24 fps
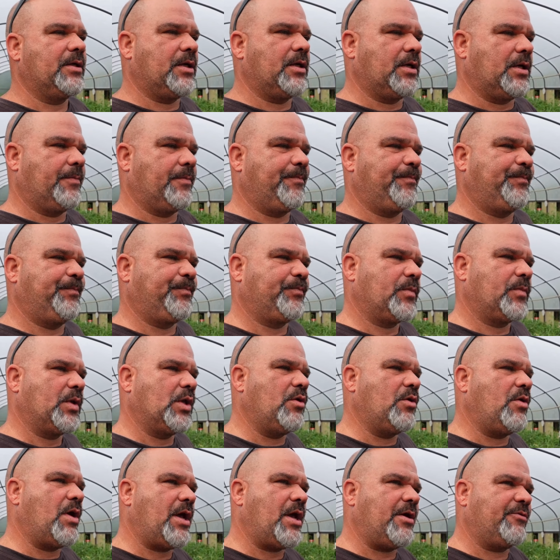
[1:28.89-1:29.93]
Um,
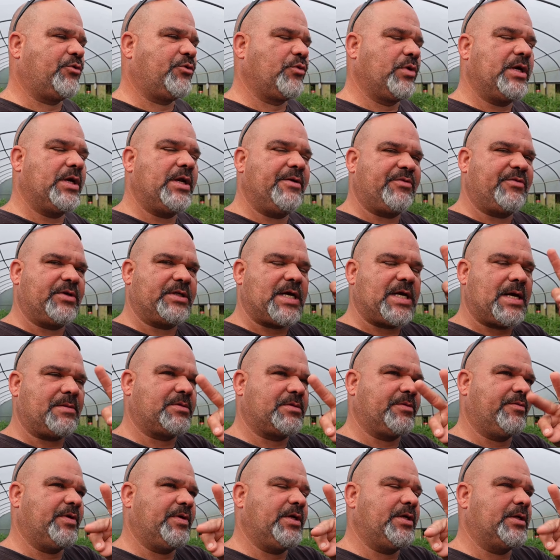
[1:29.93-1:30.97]
you have three different
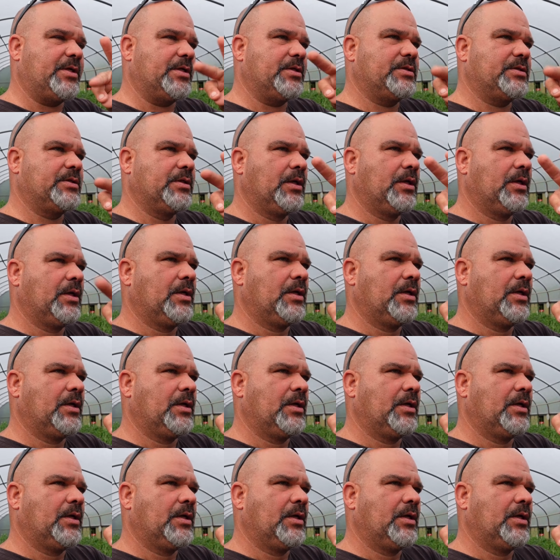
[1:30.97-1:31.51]
types of onions: